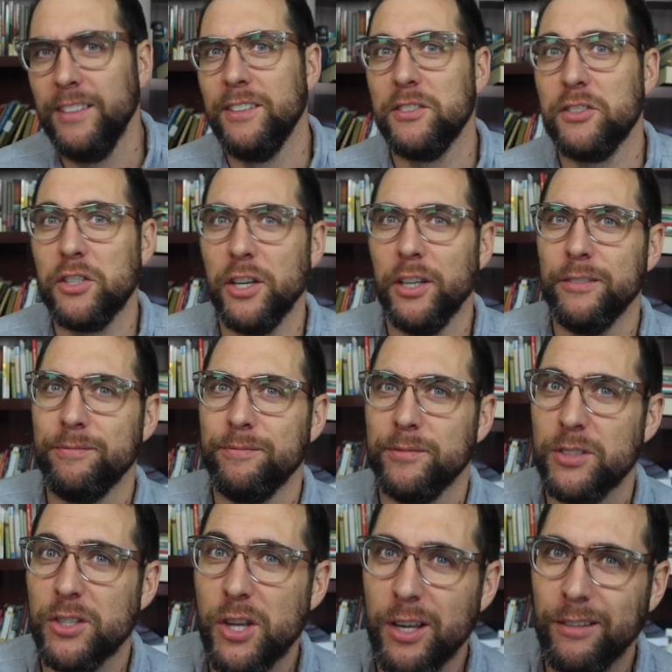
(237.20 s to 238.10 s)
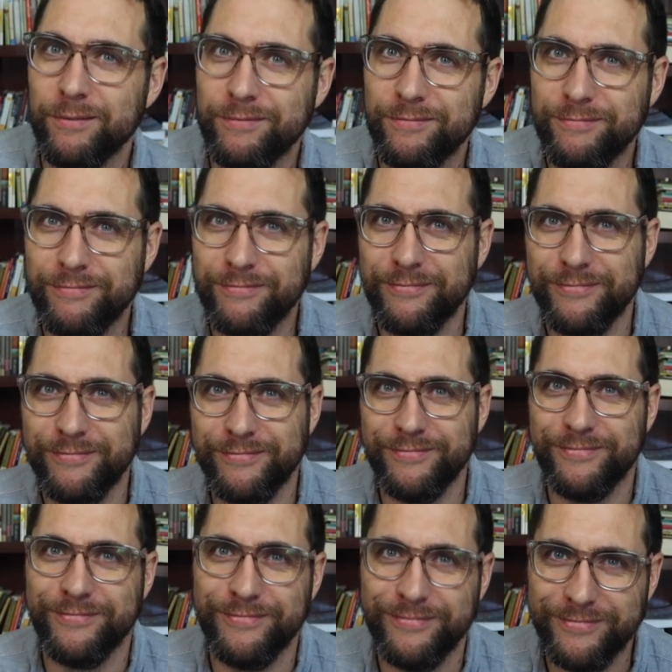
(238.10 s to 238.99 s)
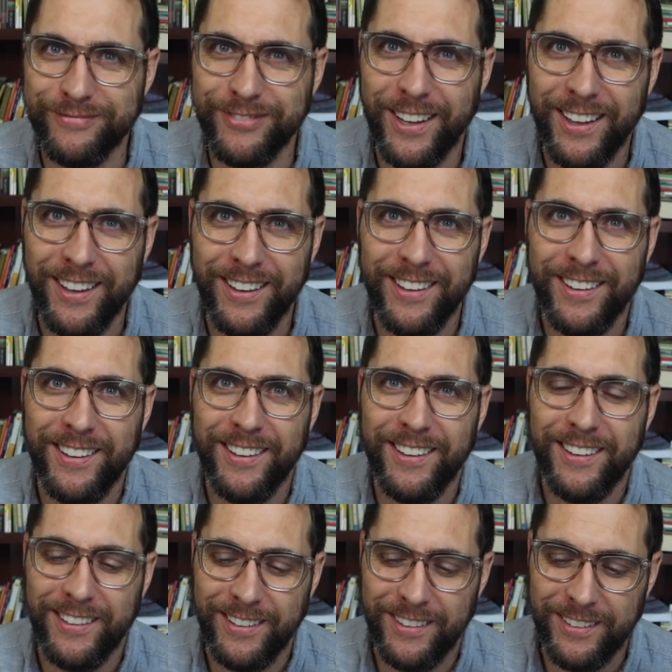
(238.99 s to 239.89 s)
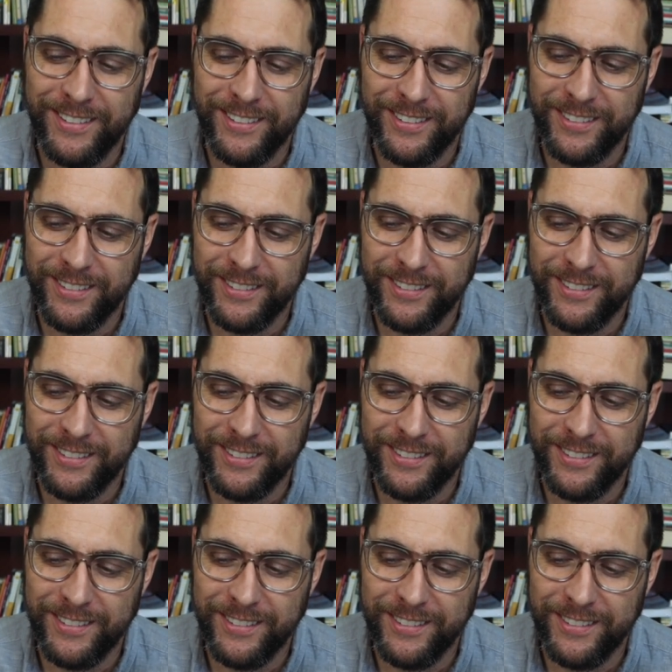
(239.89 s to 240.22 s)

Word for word: It's good. It's good. There's very real chronic trauma that